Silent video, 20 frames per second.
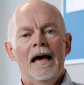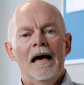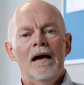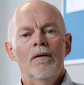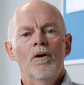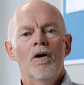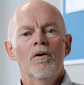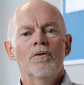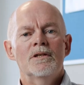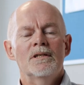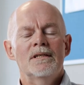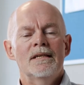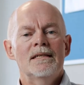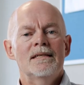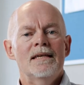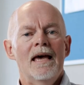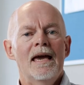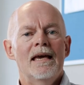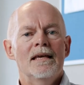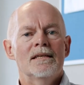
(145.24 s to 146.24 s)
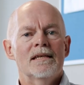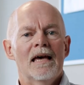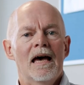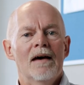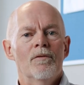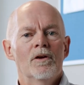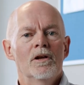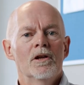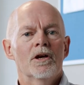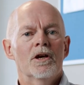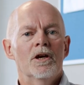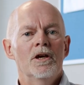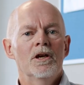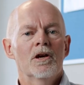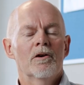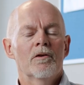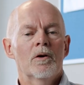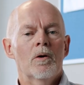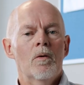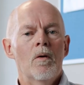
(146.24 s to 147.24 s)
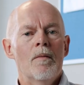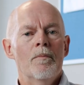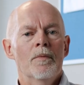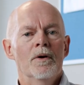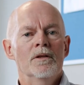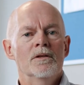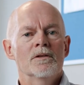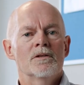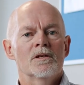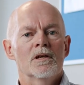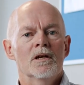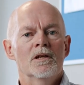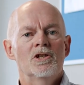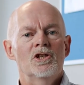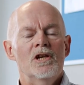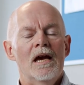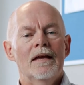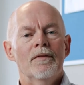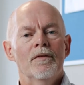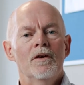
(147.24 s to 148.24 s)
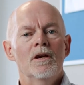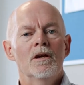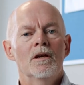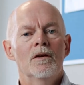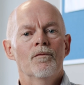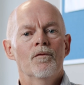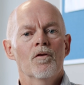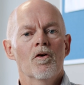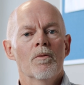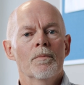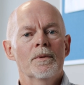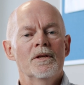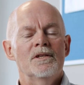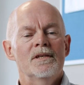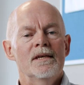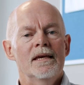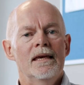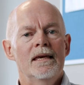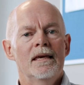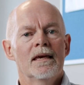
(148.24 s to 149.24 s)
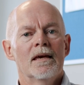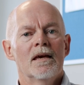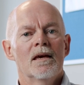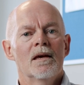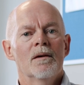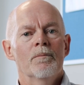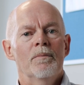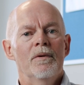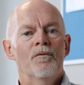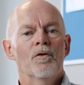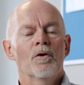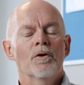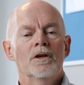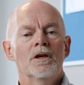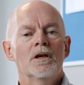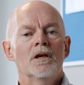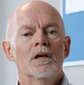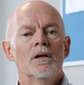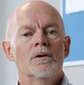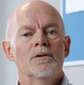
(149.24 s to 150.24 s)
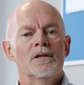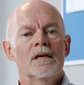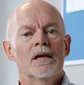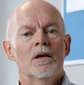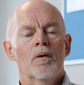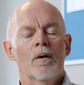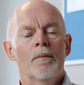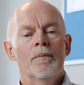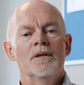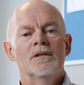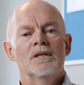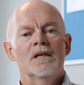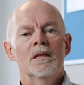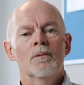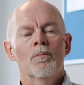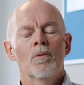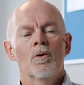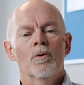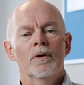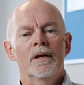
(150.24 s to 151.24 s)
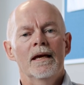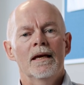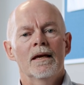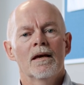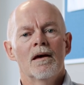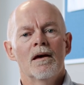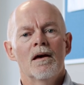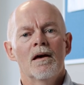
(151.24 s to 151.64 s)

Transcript: How long does it take to have a look at your equipment and check the uniformity before you use the equipment in the morning?